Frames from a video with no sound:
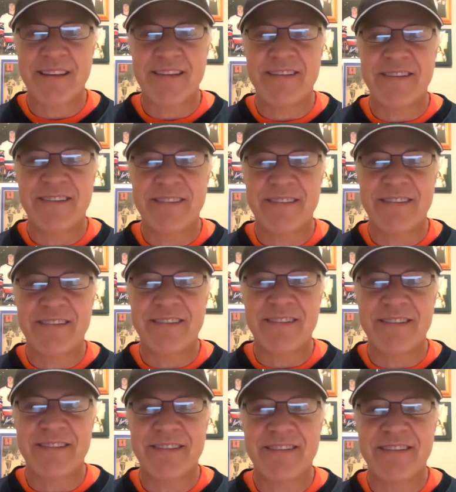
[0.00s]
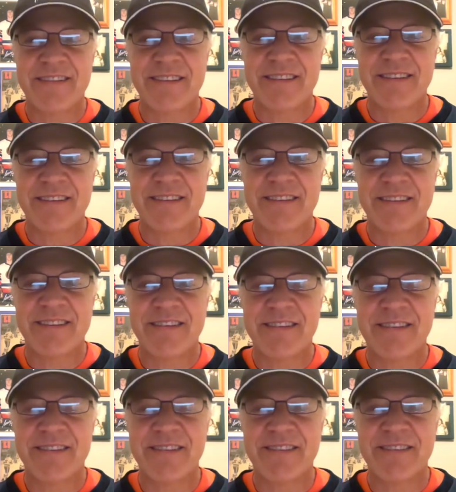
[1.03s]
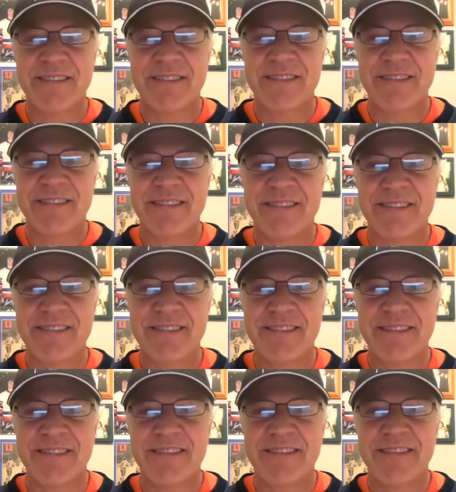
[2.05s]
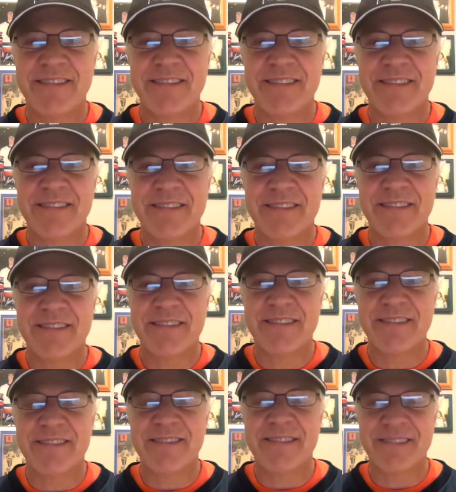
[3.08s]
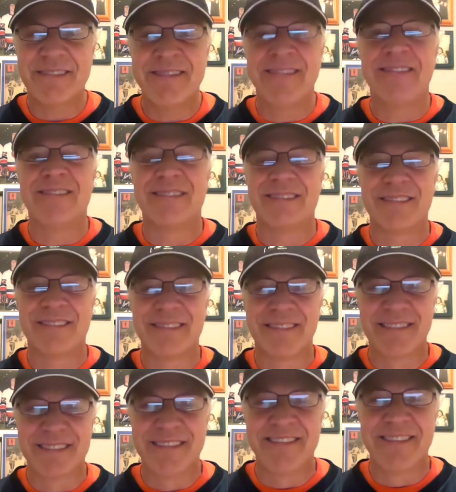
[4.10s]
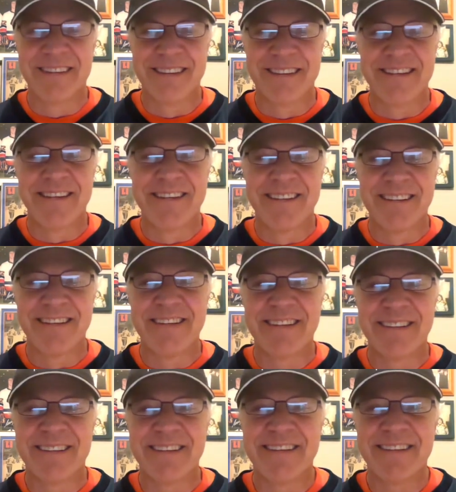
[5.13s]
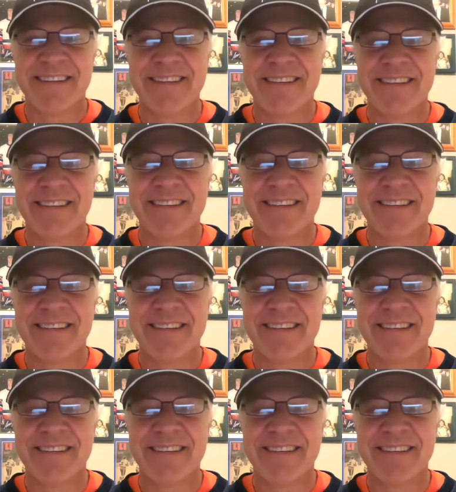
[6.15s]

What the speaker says: (not speaking)